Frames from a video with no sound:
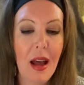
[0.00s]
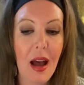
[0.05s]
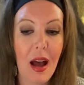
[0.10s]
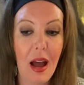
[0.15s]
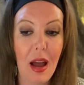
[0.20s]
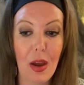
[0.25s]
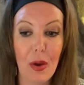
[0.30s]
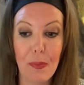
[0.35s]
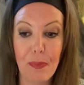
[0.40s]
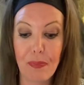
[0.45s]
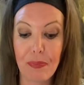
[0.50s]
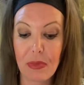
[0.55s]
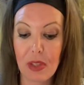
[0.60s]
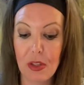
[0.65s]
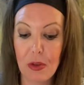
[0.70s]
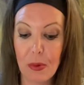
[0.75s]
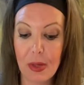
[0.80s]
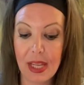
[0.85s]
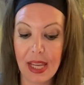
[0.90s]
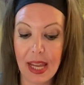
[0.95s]
um, you
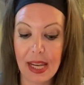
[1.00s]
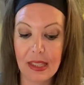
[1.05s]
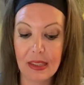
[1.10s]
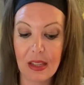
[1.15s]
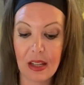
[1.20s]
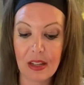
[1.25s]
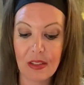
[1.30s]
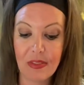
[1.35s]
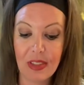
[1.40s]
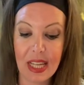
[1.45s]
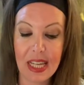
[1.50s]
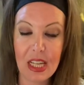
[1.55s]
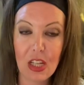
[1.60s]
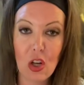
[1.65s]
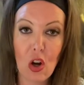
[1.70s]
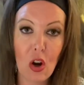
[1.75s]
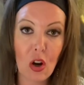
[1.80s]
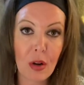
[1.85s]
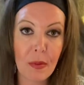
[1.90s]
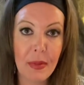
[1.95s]
know again a lot of like
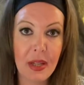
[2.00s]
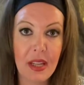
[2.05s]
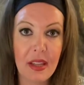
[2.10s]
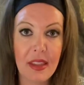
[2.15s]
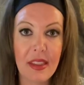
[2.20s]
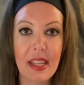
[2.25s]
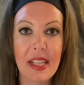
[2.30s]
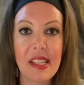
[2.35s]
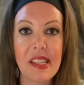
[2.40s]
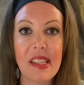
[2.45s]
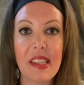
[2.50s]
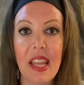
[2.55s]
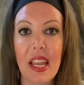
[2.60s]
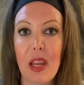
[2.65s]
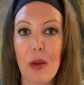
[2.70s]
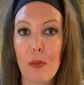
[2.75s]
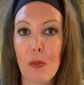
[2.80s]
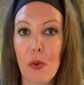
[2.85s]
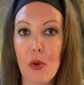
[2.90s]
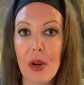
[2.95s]
karma things that they
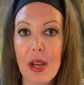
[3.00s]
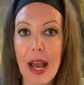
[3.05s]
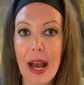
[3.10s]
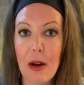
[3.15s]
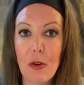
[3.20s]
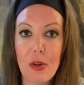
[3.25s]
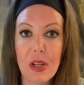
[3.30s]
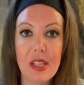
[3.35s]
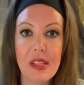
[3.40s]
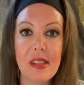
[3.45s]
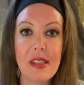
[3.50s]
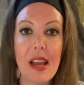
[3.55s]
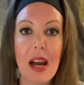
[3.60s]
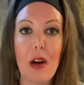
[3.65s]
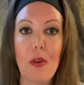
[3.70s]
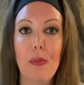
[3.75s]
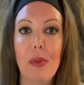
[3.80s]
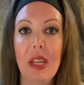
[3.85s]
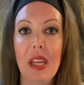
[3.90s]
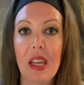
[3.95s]
have put out is
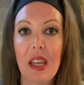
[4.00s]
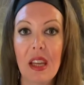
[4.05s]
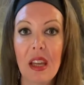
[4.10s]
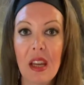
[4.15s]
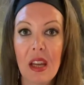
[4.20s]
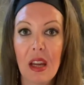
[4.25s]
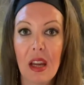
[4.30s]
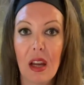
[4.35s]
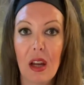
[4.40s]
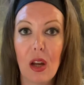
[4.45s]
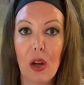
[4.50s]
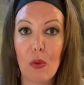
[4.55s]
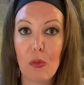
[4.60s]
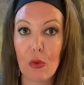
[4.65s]
now being uh,